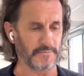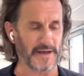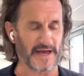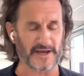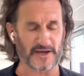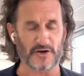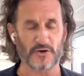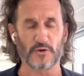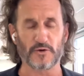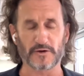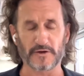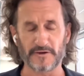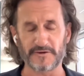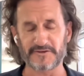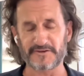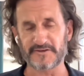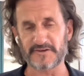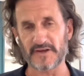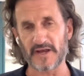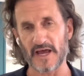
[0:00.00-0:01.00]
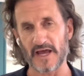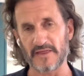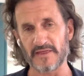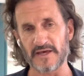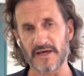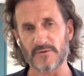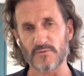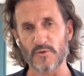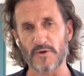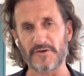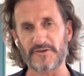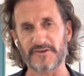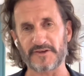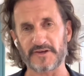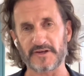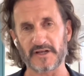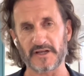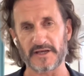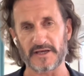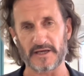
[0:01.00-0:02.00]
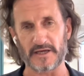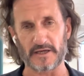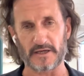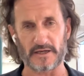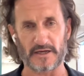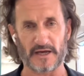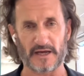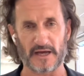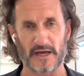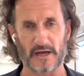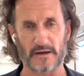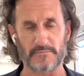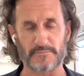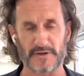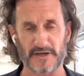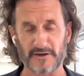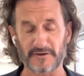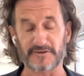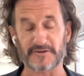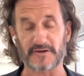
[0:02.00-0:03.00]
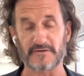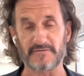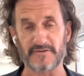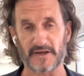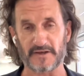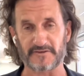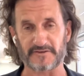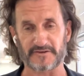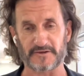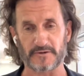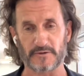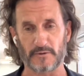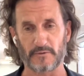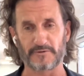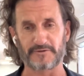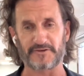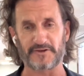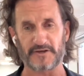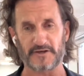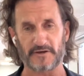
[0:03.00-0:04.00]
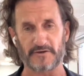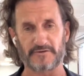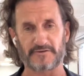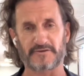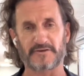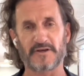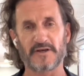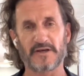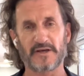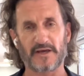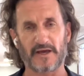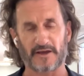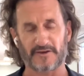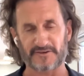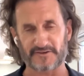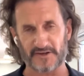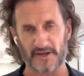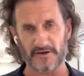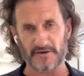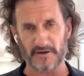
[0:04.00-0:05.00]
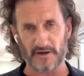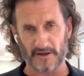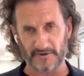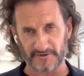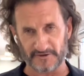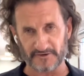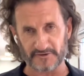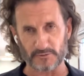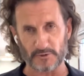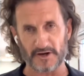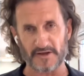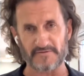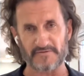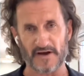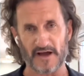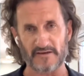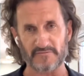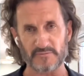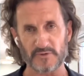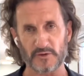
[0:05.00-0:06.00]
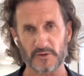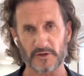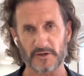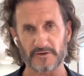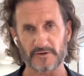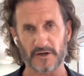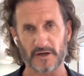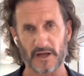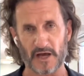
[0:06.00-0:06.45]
back in August. And then recently, our biggest investor, Allseas, extended us a $25 million